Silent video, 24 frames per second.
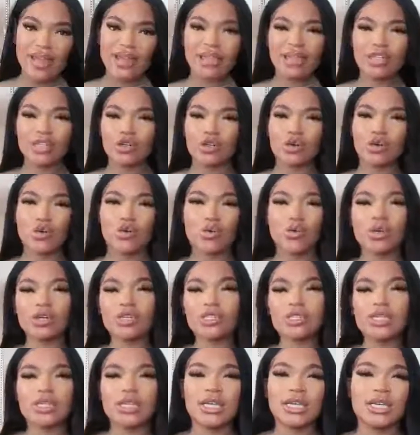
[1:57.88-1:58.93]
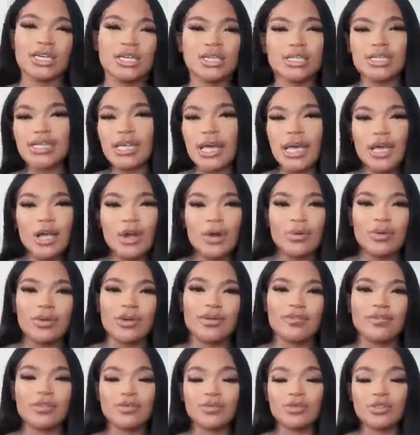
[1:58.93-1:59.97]
like a little quarantine day or
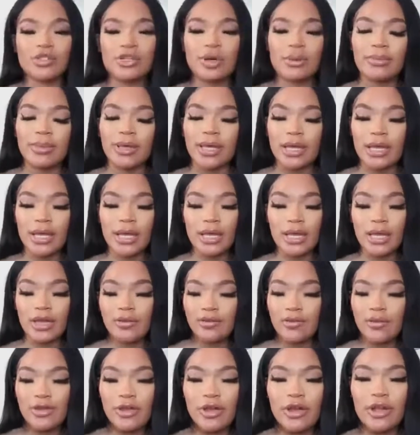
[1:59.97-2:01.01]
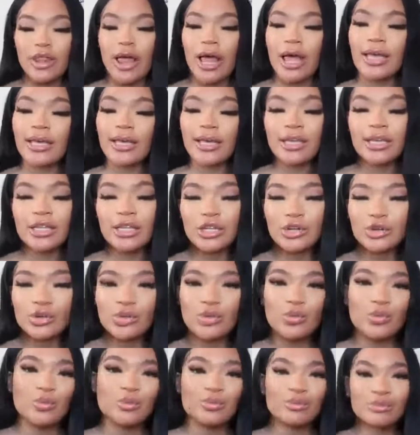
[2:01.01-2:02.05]
whatever with your man if he like get a
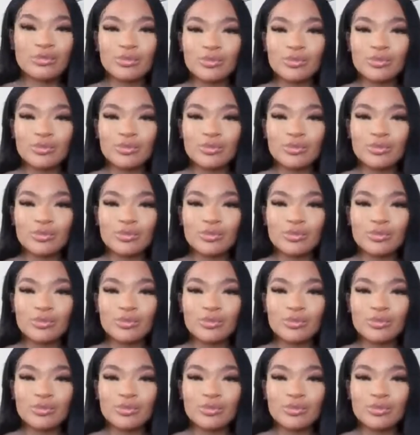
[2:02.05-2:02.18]
little